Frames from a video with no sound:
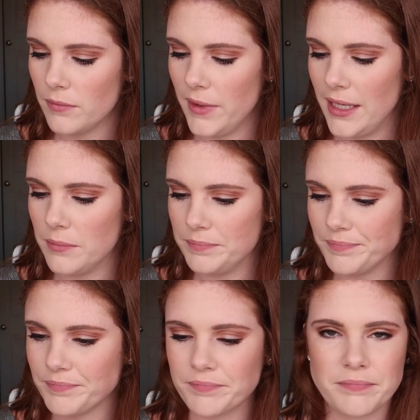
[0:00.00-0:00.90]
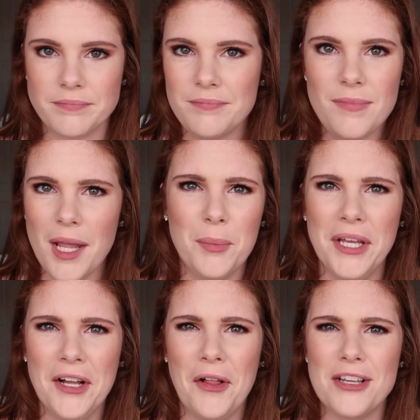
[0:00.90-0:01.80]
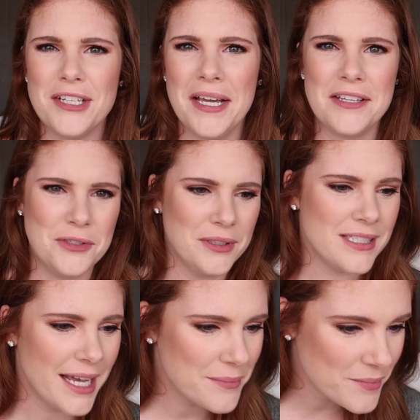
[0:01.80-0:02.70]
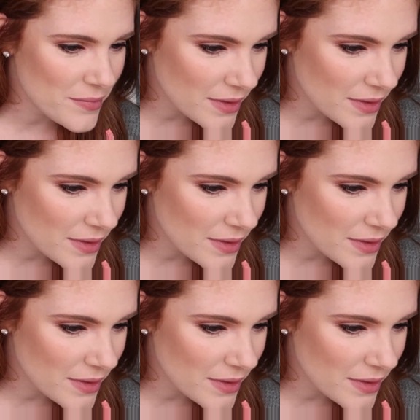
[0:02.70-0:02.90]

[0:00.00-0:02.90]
like, plain gloss, I guess you could say.